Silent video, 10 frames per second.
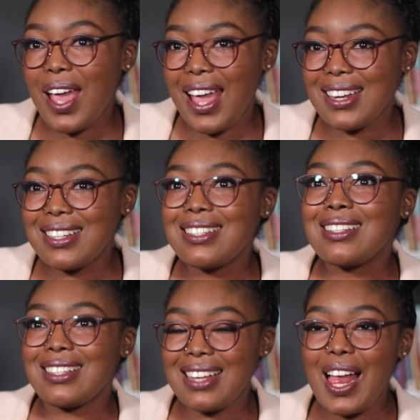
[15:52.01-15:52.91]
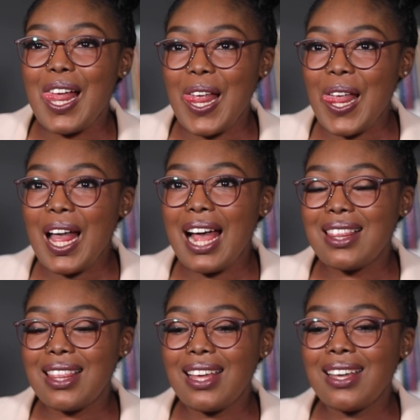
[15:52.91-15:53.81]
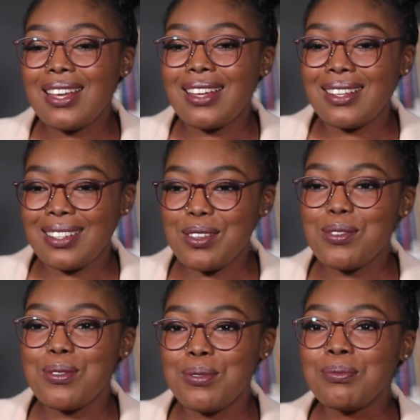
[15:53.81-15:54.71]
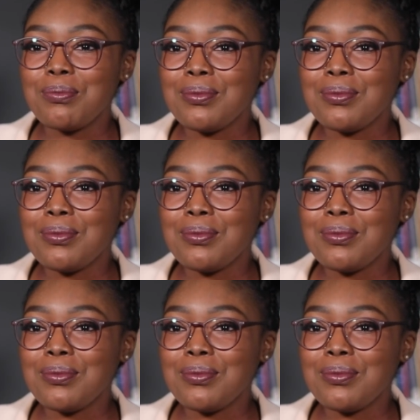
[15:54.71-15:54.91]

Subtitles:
and yeah, I think you